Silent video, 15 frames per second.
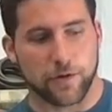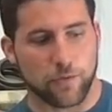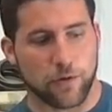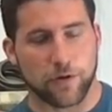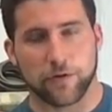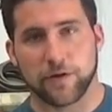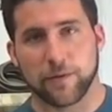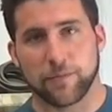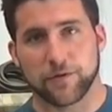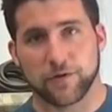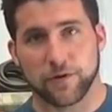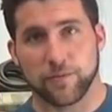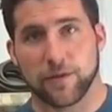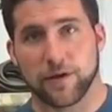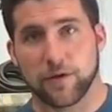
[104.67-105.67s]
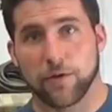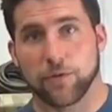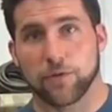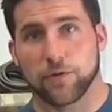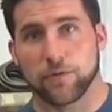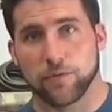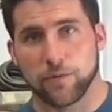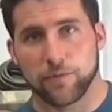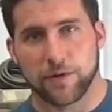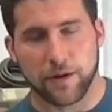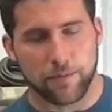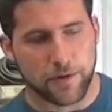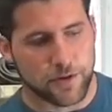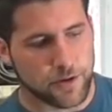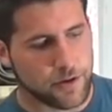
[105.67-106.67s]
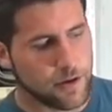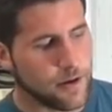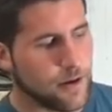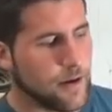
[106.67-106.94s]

your water temperature to be closer to room temperature.